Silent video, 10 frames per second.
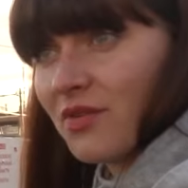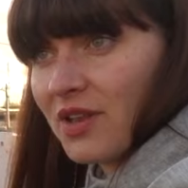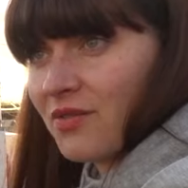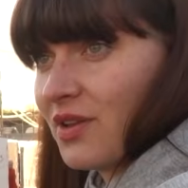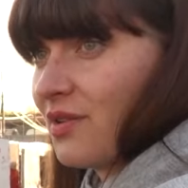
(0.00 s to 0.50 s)

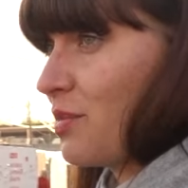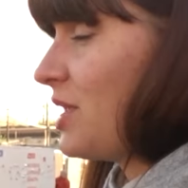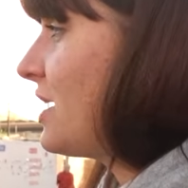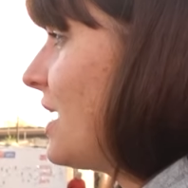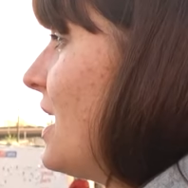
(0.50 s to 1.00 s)
very, very
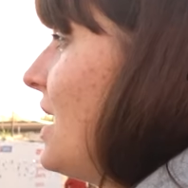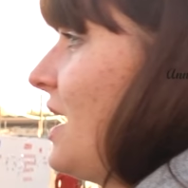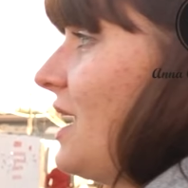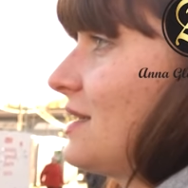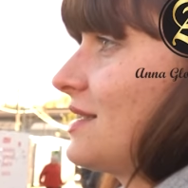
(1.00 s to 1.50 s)
big.
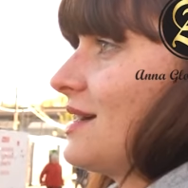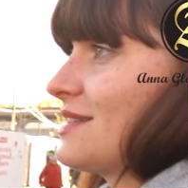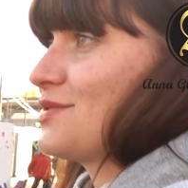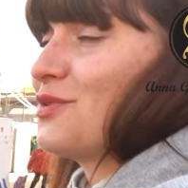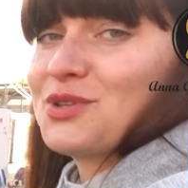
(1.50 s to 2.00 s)
And
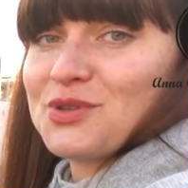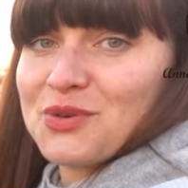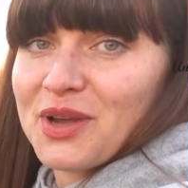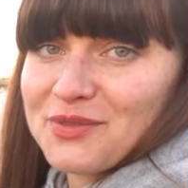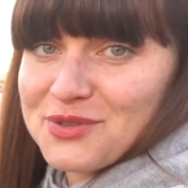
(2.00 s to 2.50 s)
guys, what
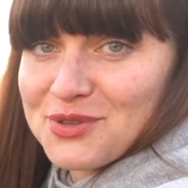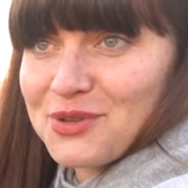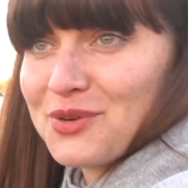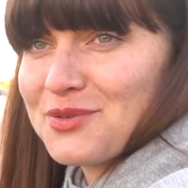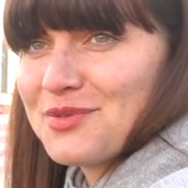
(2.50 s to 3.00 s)
you have to
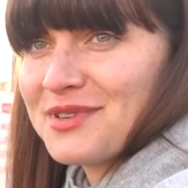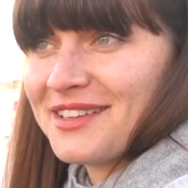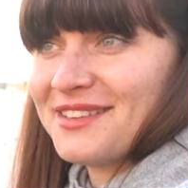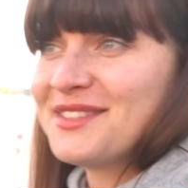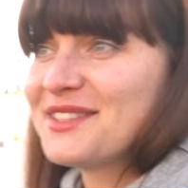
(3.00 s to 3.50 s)
know
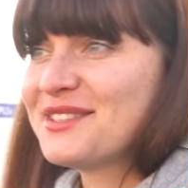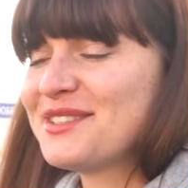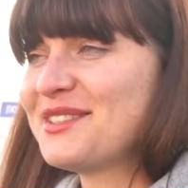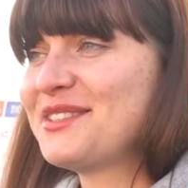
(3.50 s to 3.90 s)
if you